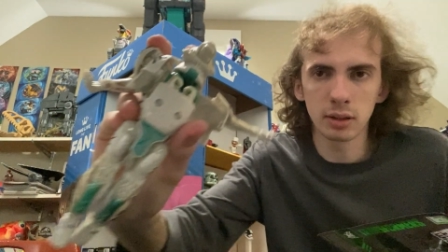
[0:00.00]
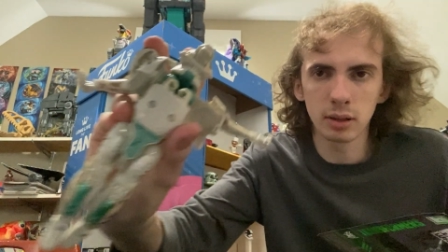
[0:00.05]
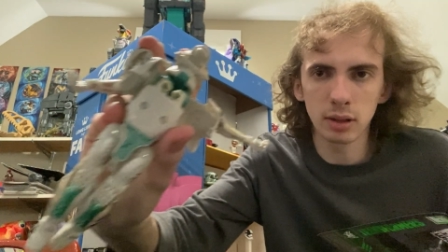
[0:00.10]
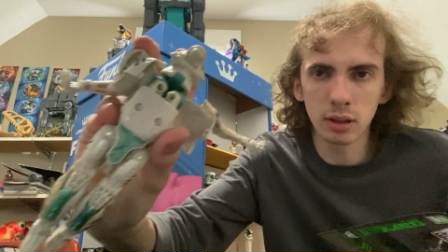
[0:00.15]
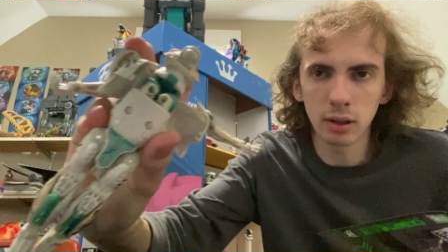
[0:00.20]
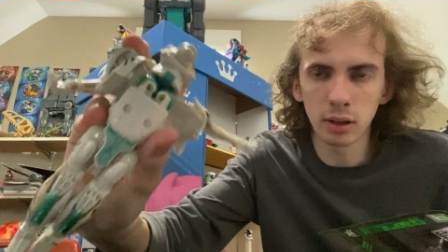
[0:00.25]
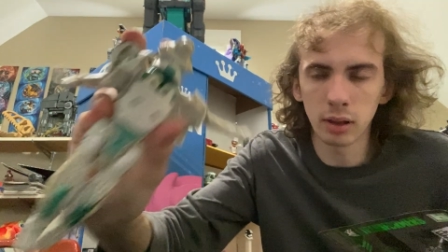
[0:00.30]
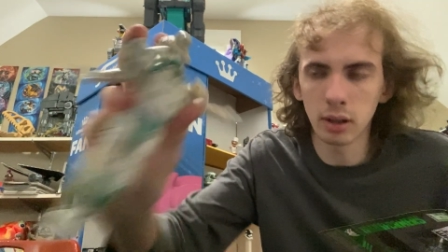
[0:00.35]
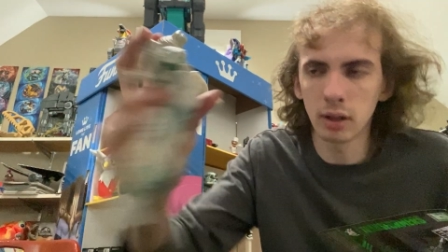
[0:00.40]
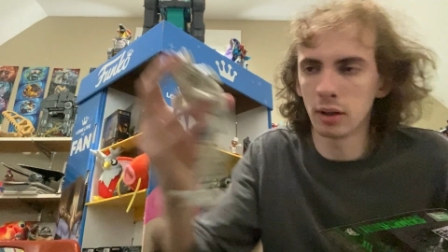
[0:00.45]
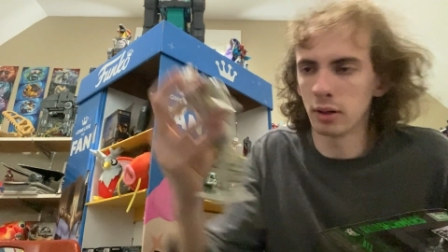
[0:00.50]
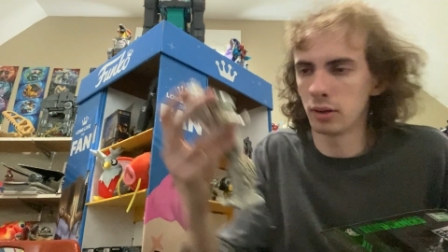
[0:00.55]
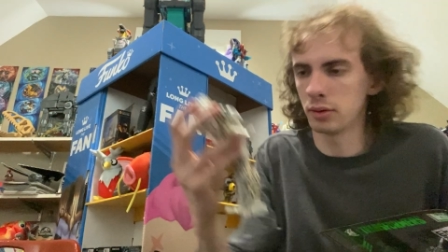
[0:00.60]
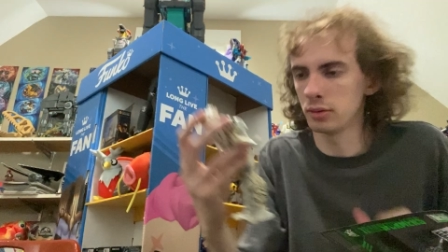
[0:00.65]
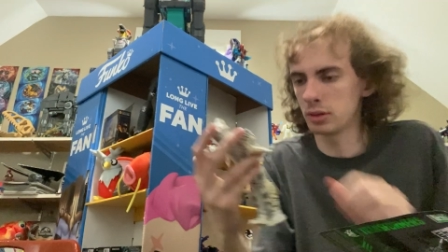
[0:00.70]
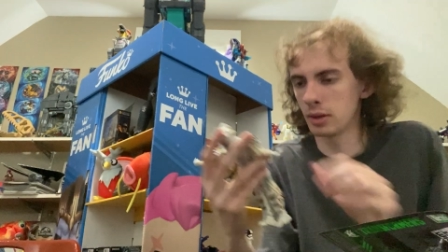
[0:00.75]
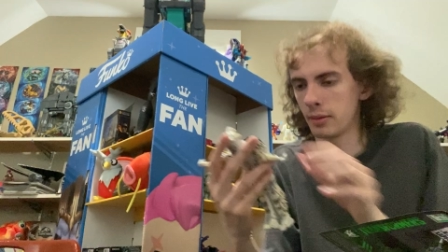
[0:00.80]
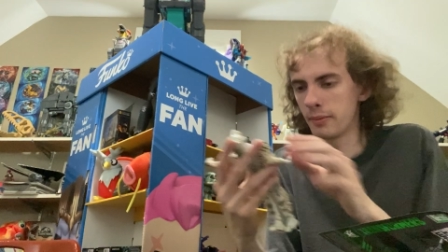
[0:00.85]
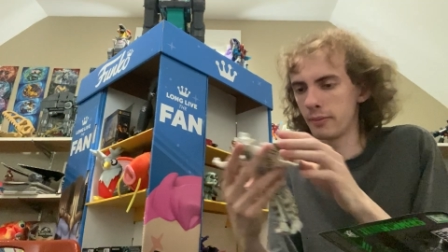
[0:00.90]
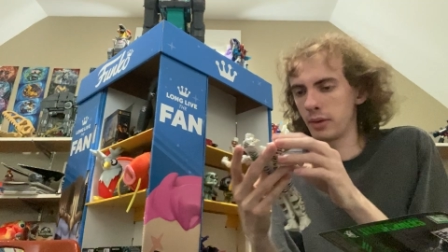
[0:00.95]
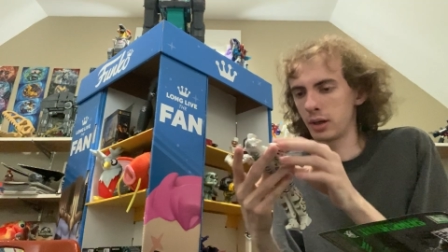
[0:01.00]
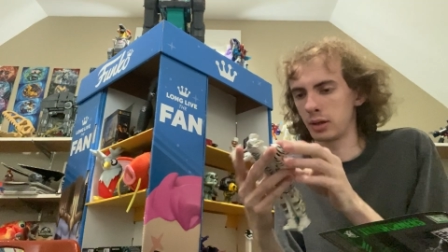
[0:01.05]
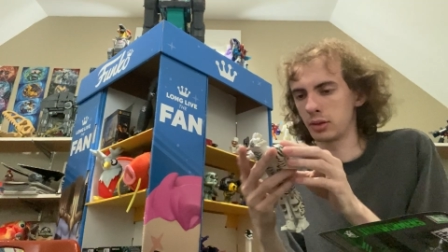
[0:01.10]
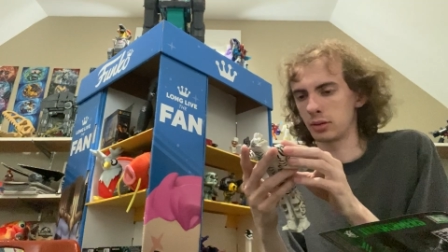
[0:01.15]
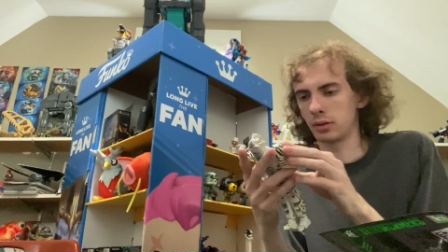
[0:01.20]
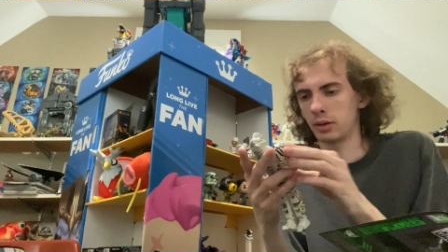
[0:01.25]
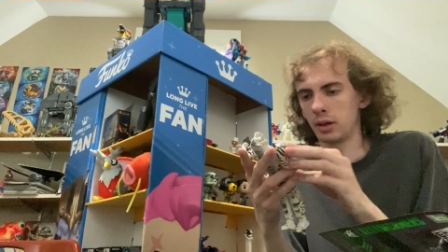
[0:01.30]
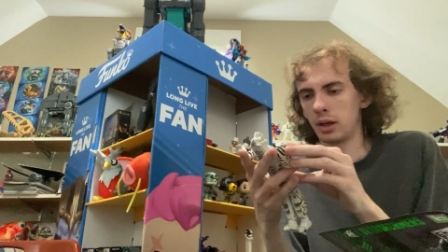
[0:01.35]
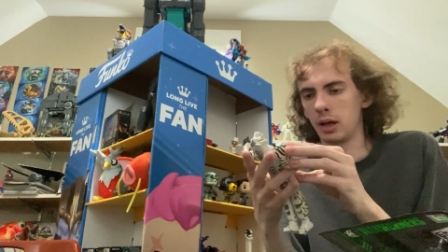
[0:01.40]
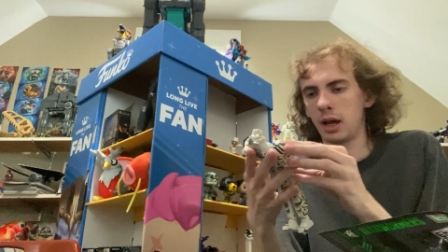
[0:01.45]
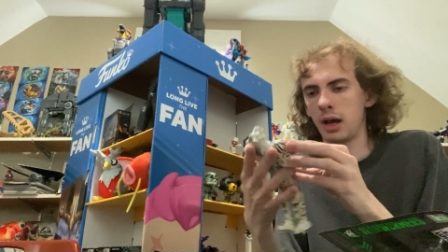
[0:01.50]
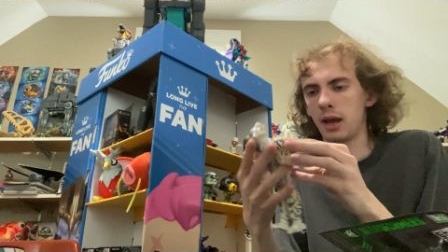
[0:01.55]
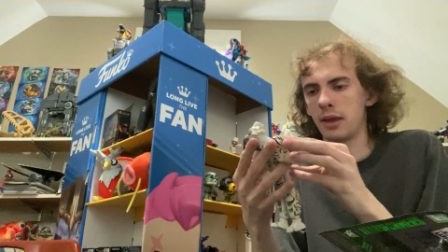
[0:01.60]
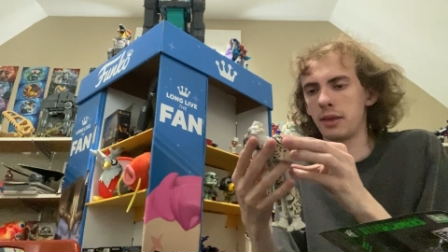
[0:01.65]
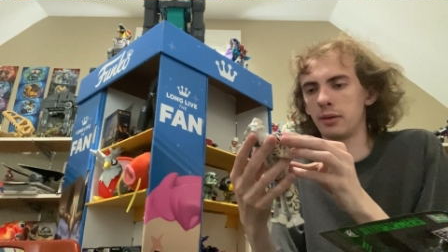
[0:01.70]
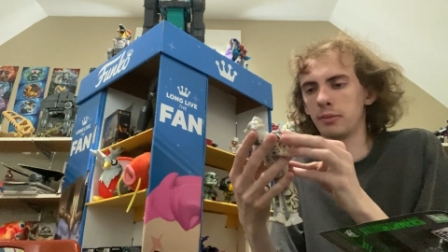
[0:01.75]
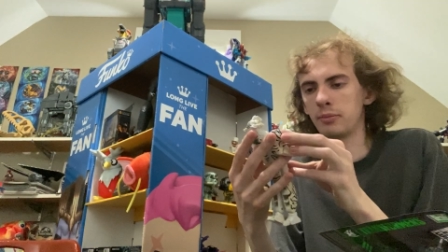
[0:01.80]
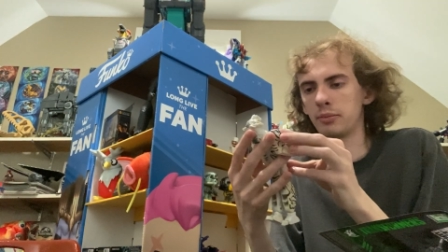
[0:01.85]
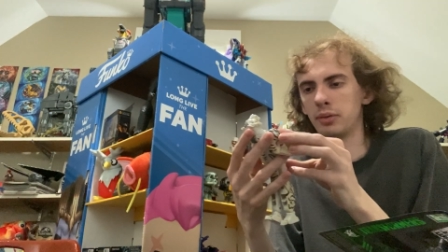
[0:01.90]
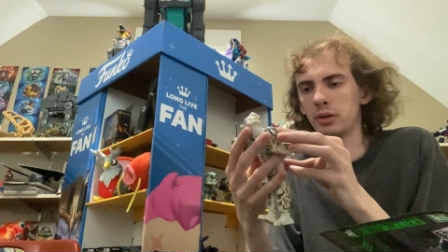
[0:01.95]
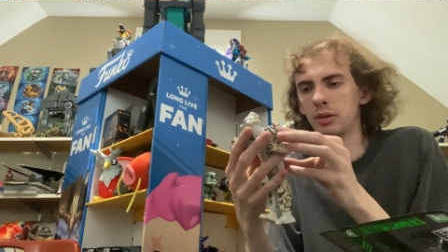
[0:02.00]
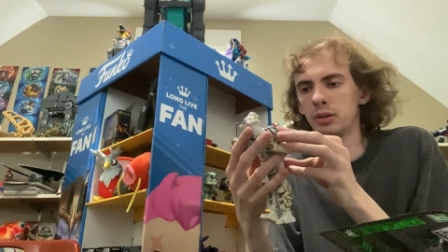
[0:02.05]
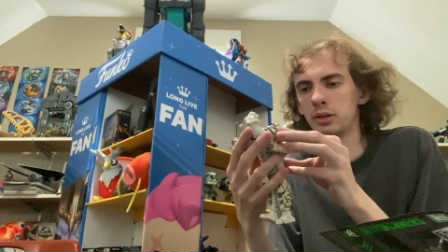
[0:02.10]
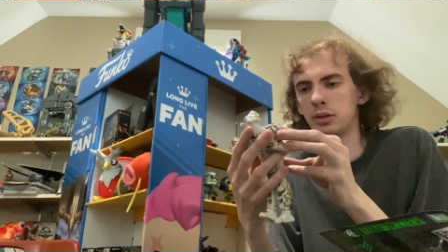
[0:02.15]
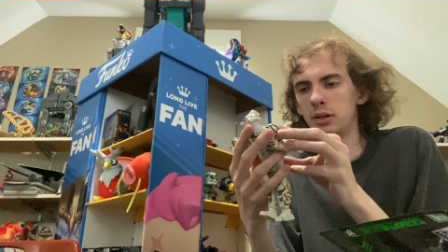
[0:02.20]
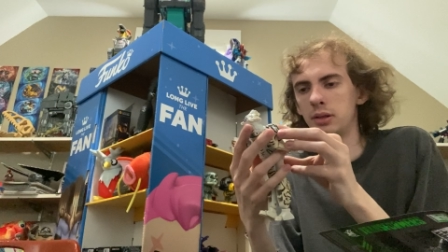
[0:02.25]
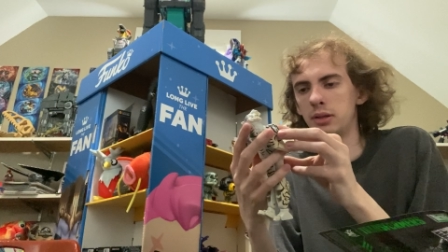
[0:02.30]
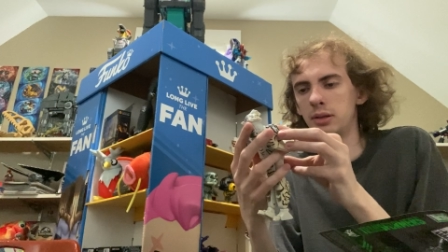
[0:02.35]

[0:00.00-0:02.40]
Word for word: close, make sure, and then push